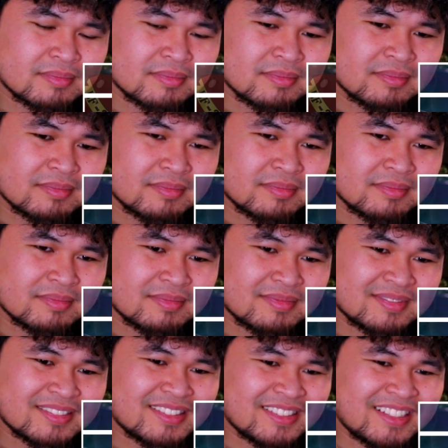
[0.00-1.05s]

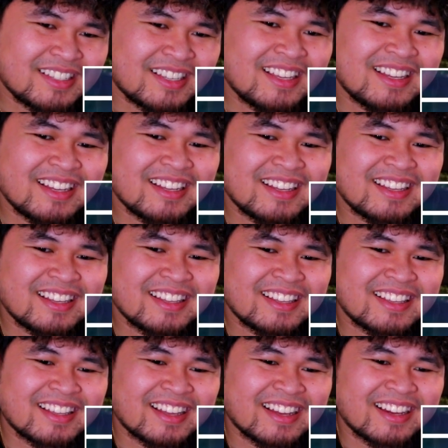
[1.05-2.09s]

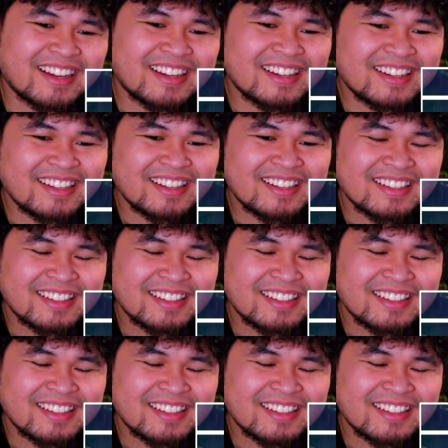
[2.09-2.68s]
(silent)